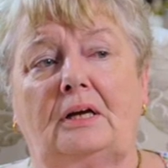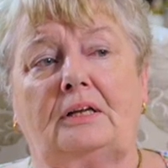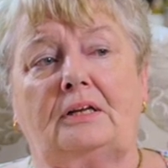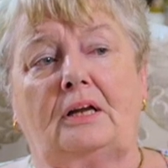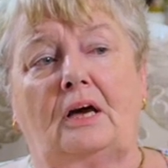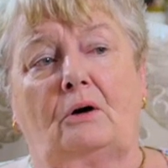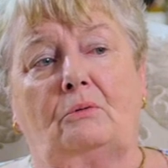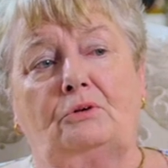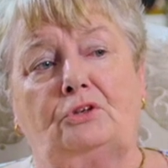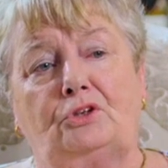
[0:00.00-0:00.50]

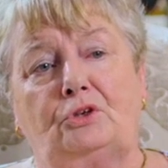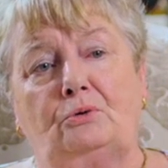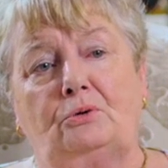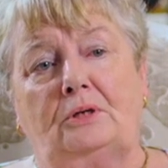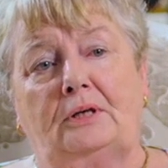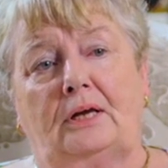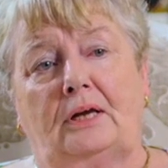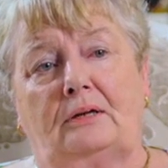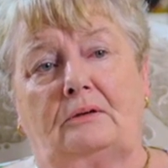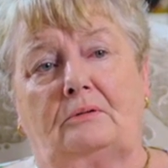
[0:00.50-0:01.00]
Now, I was due to
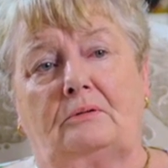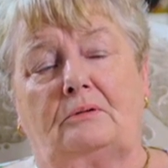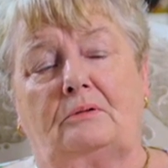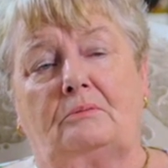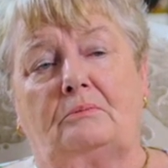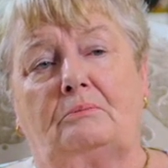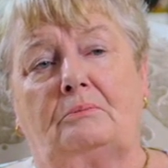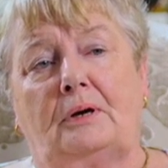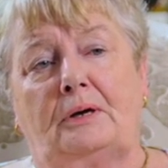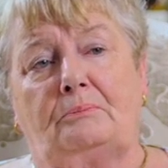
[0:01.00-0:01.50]
get
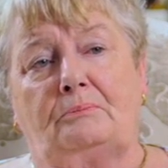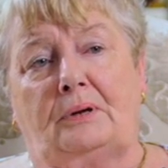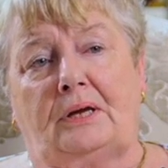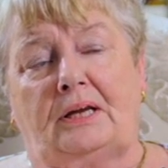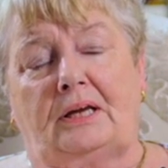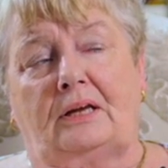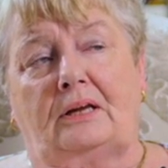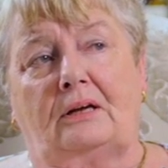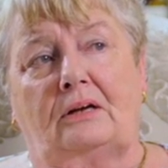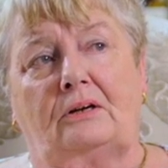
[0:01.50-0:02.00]
my
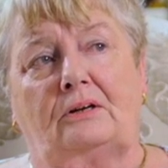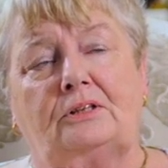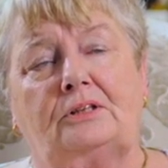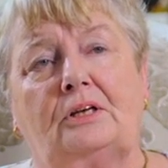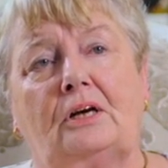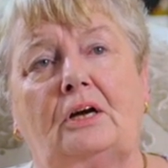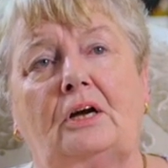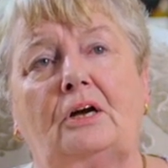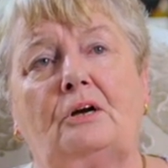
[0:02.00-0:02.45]
painkillers,